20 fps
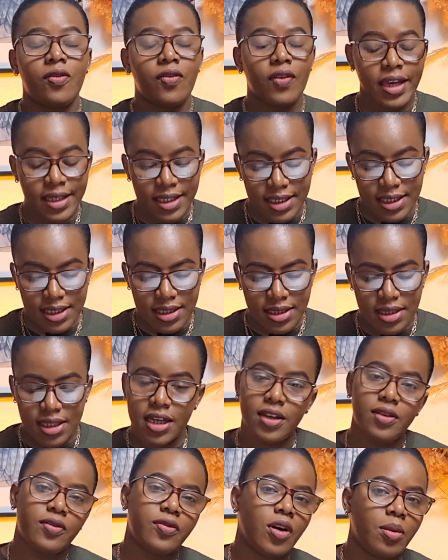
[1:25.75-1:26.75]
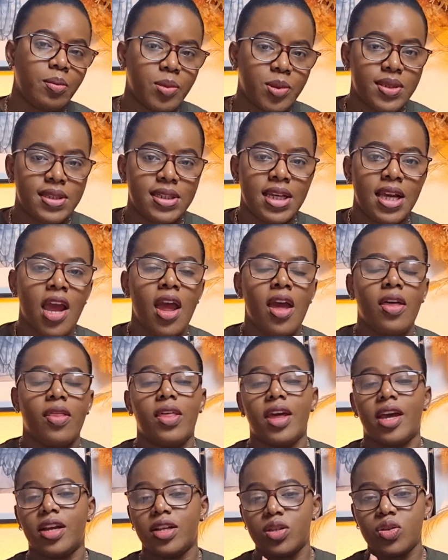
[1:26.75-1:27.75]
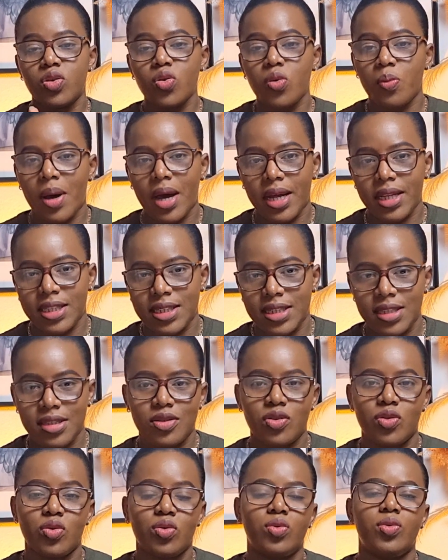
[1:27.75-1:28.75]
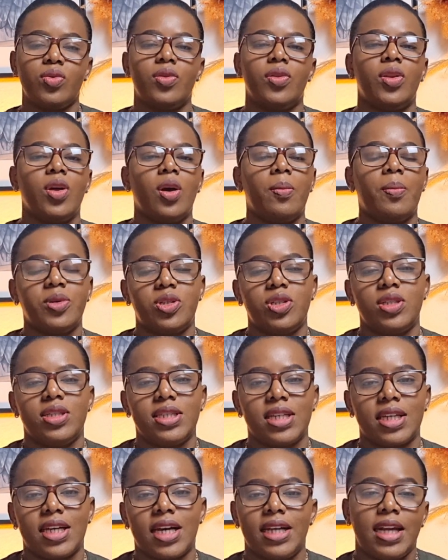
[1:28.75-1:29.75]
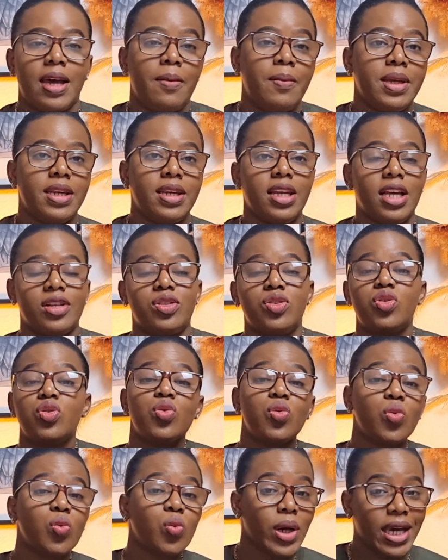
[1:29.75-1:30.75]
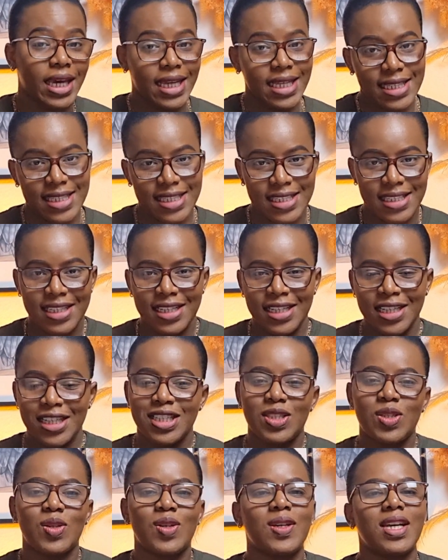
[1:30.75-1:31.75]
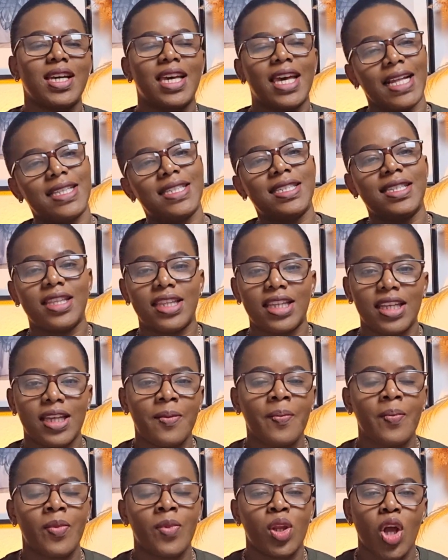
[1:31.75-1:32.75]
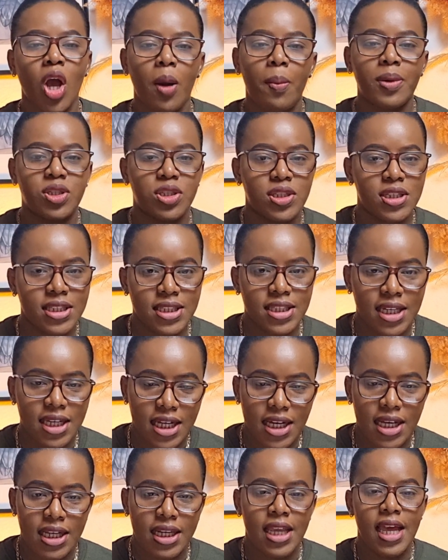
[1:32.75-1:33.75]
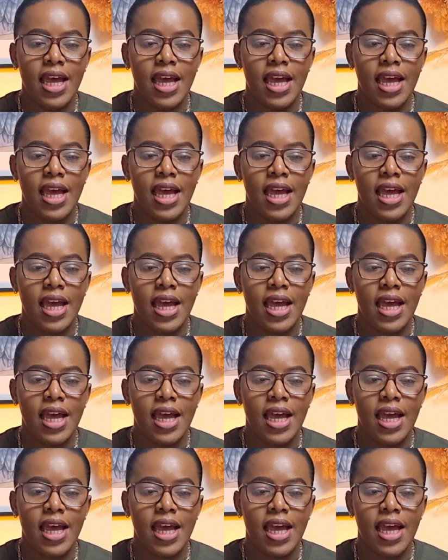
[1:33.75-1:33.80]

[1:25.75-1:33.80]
First and foremost, there are two parts to the Opportunity Card. I mean, there are two ways to getting the Opportunity Card.